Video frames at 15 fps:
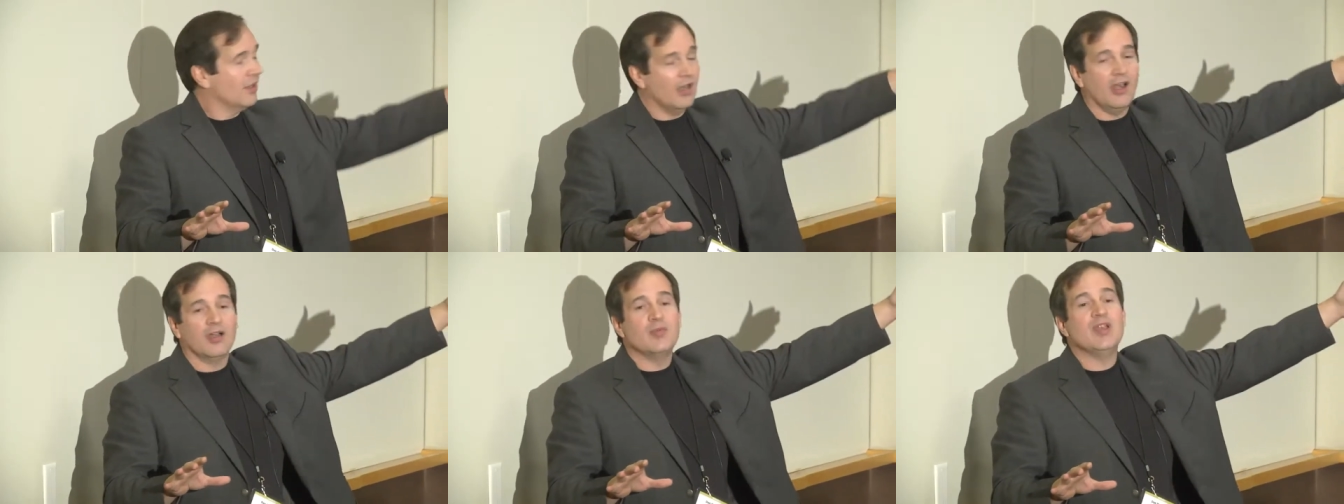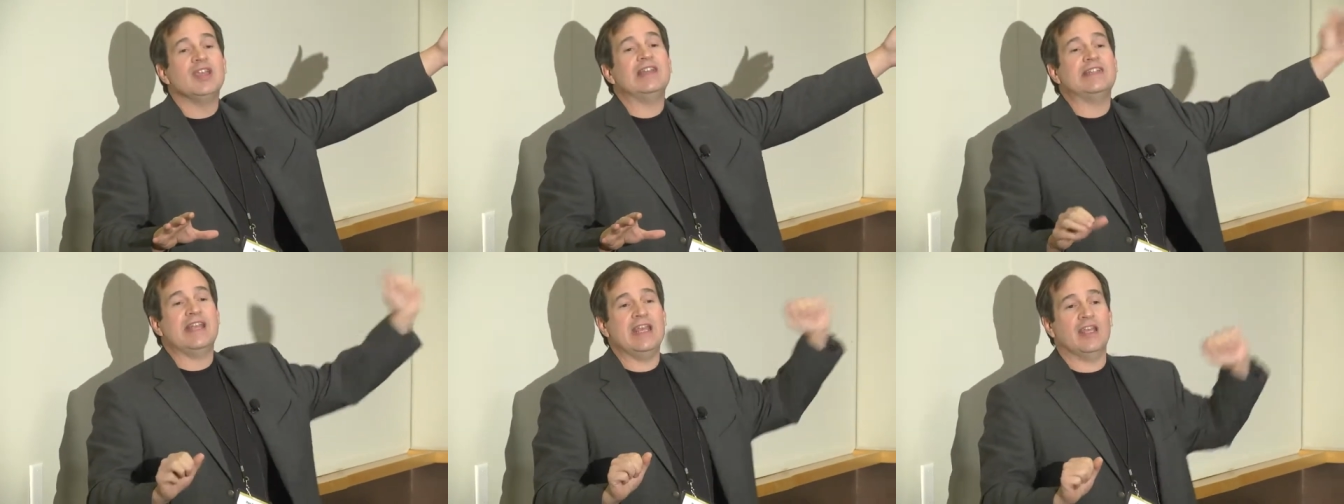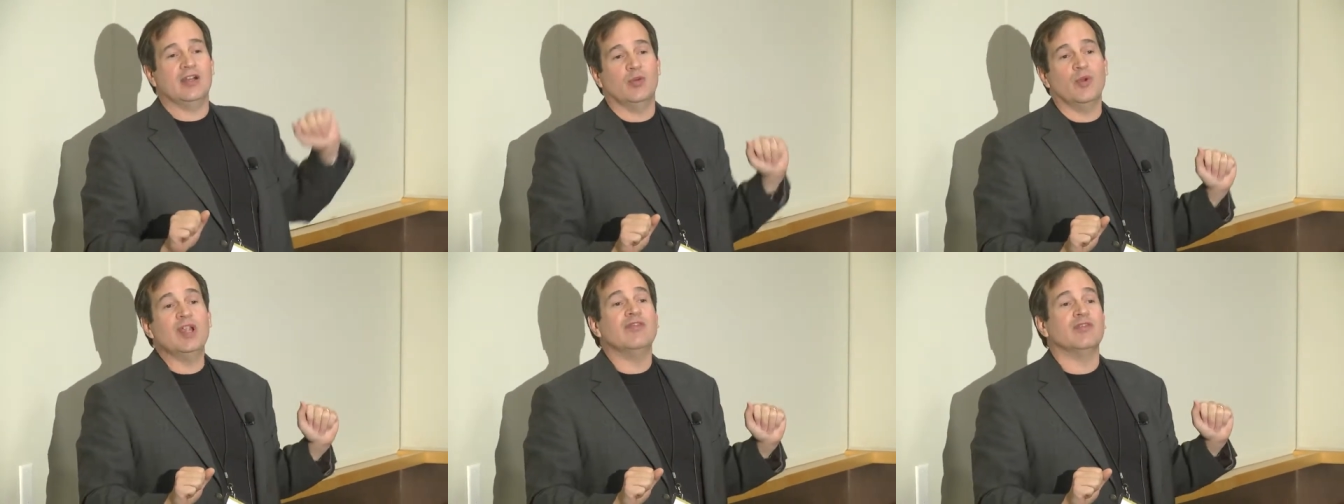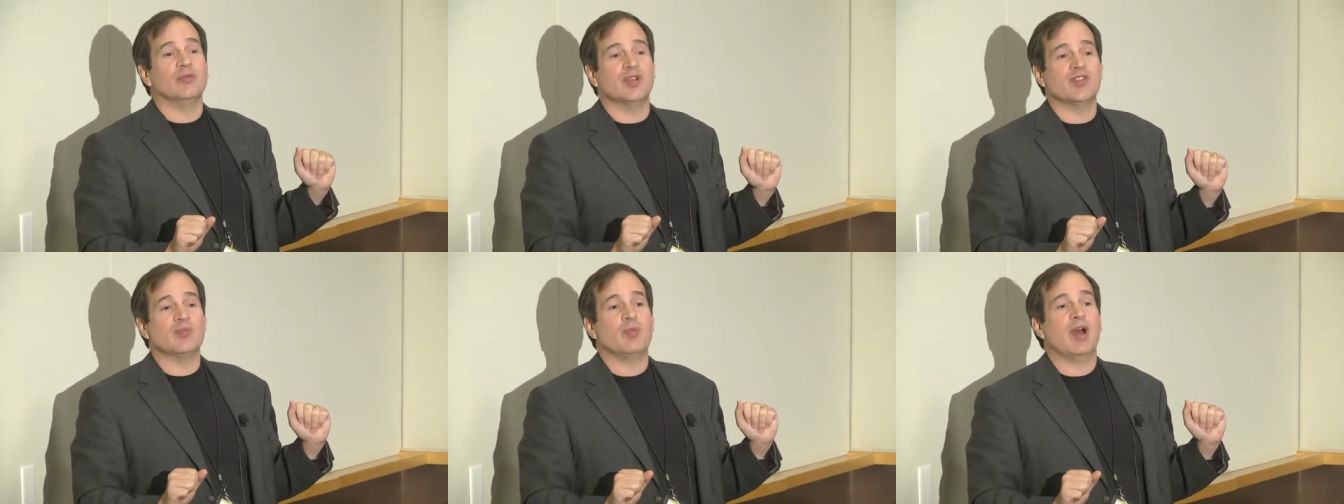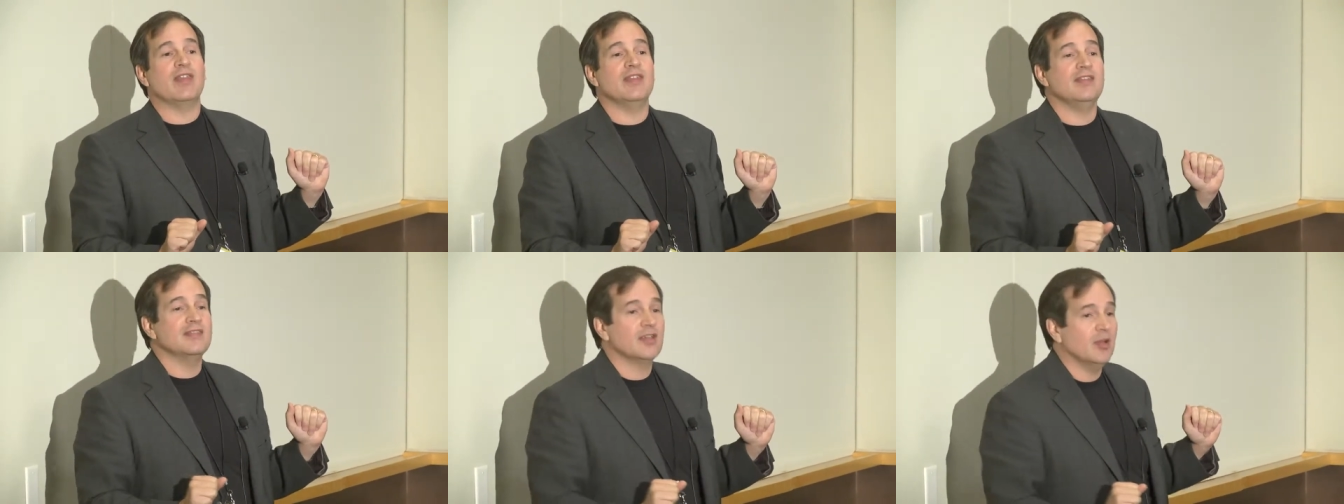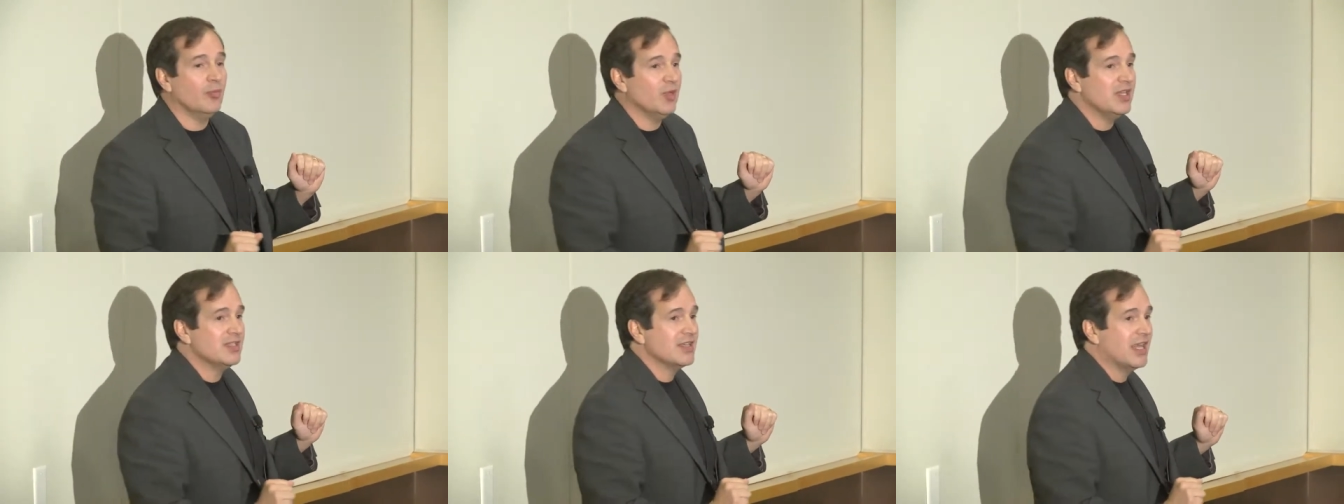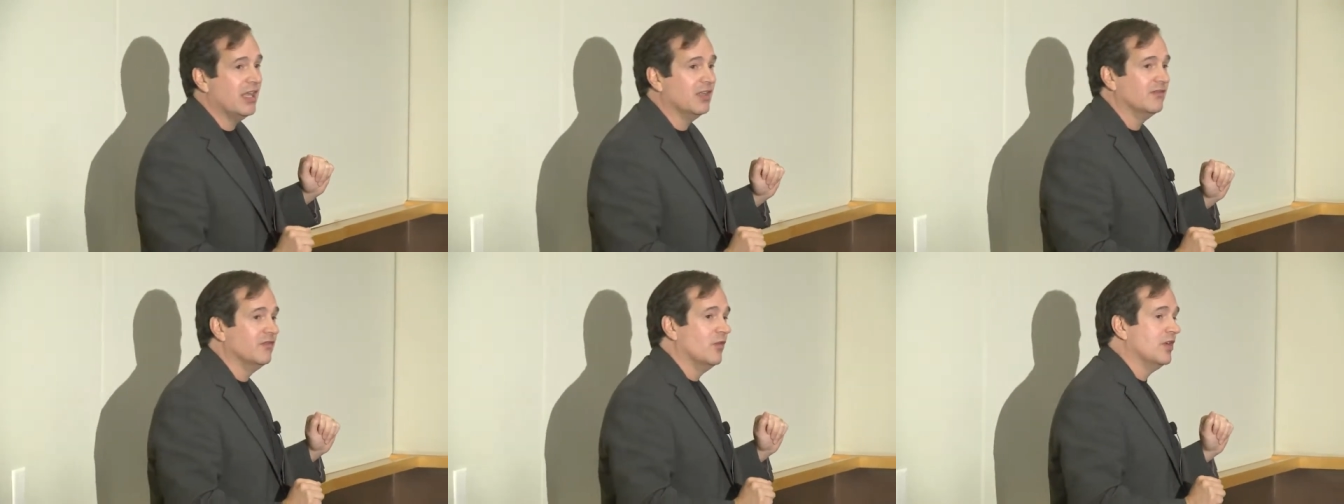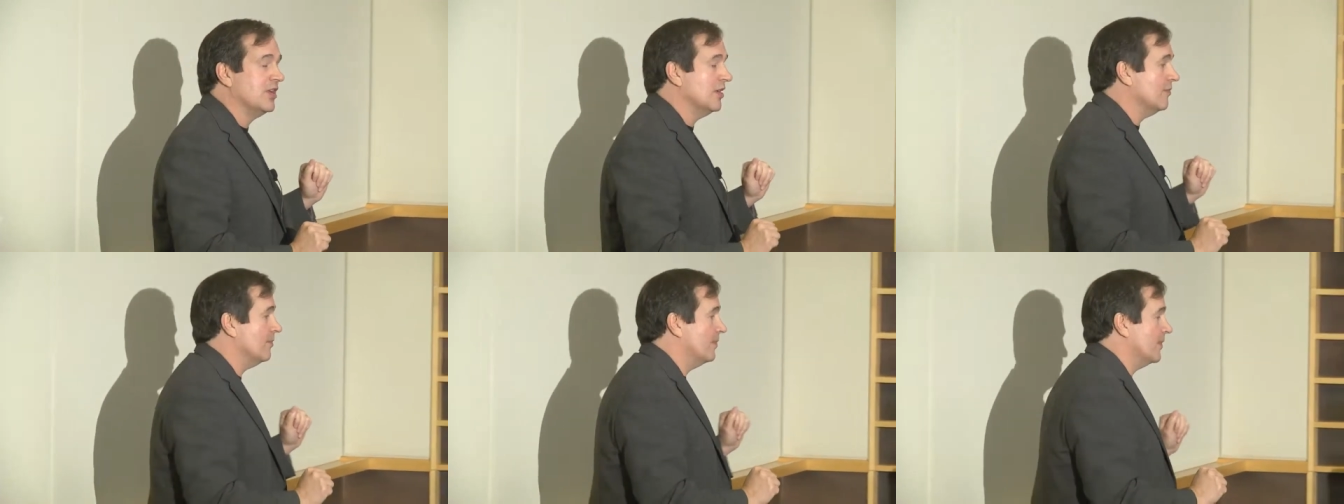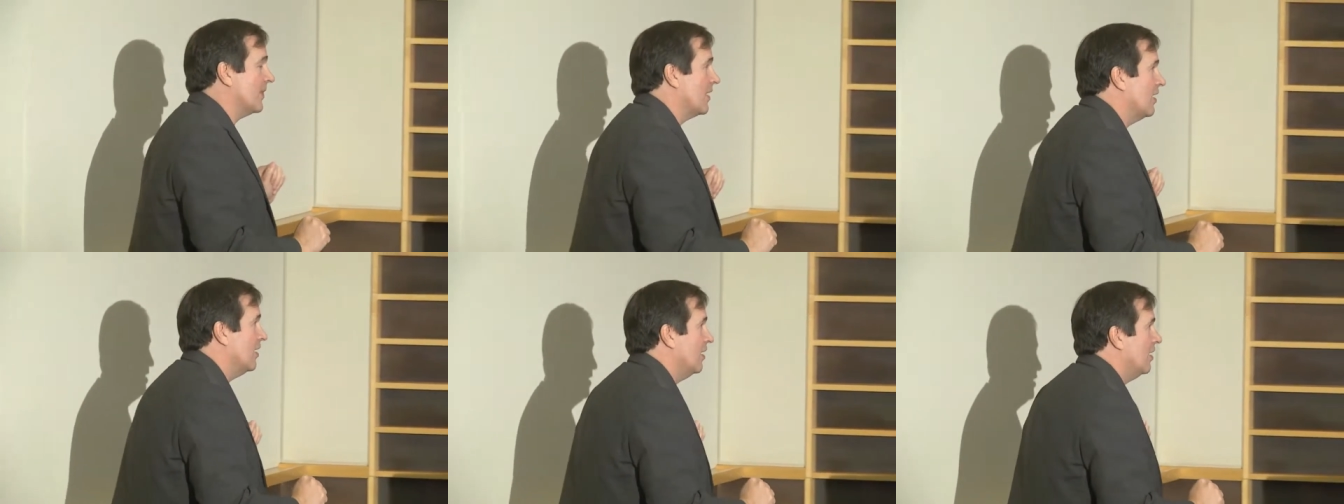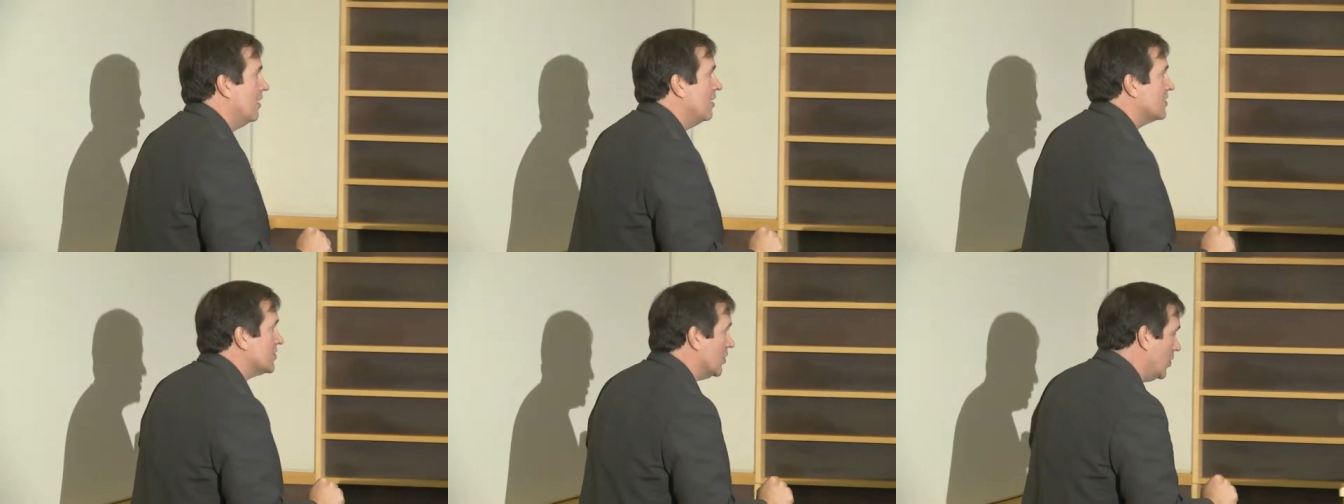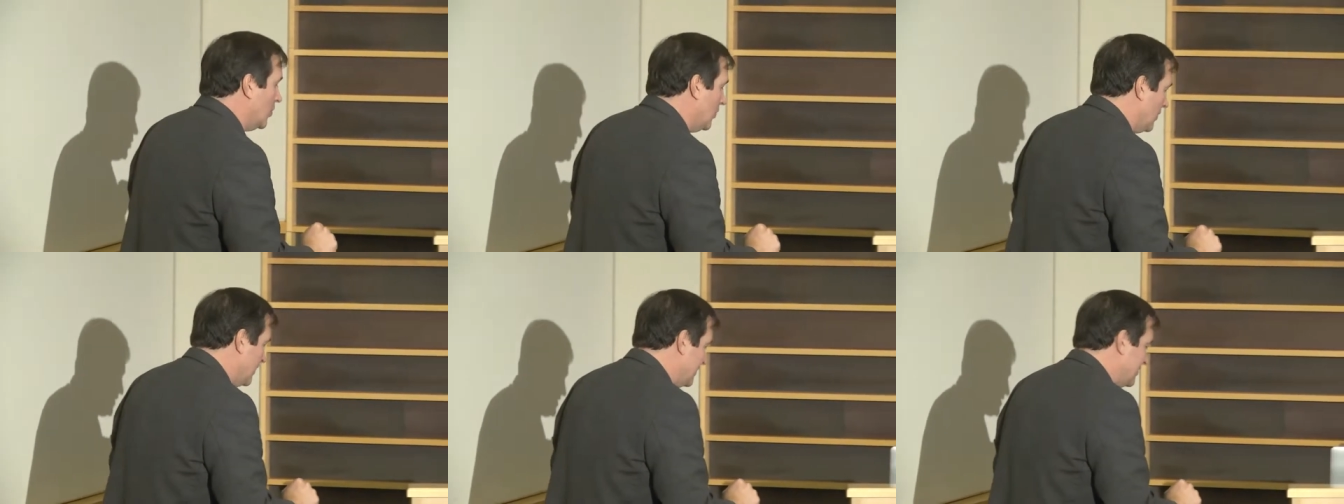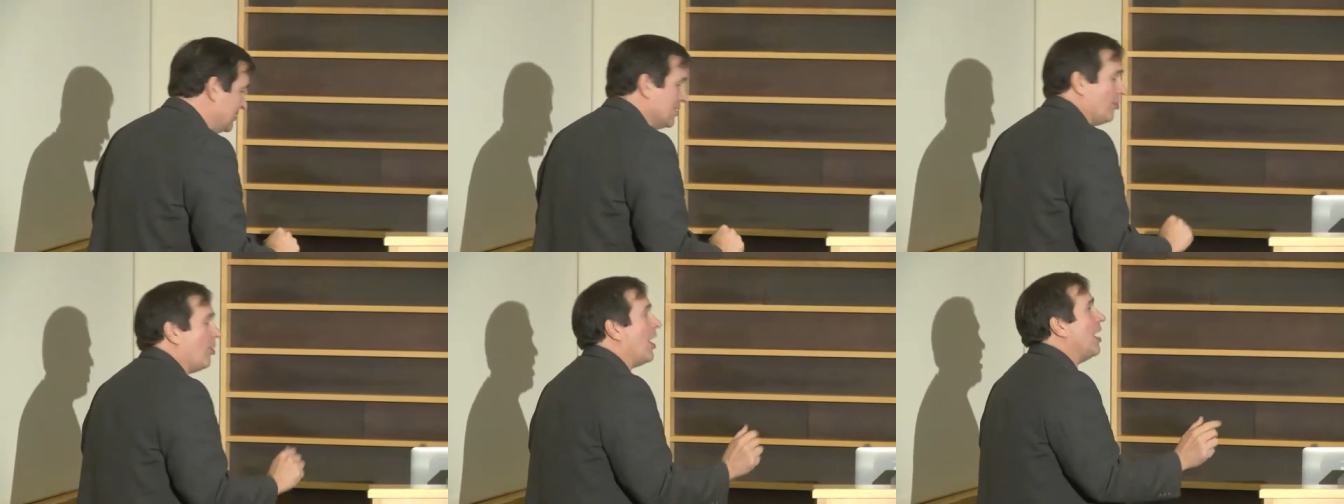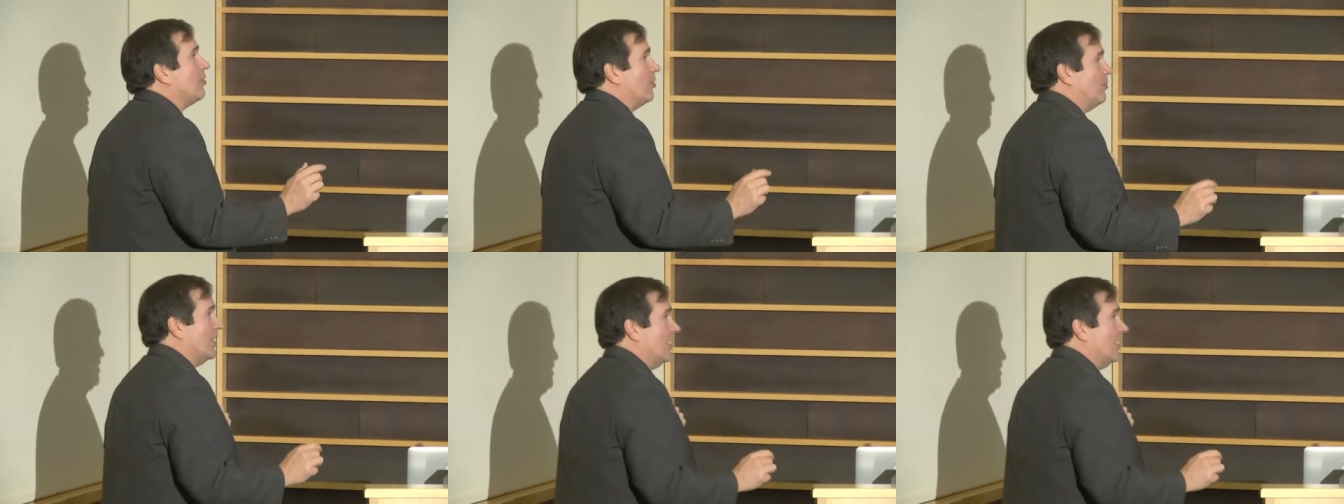are being taken away from us by these companies in California. So this is a problem,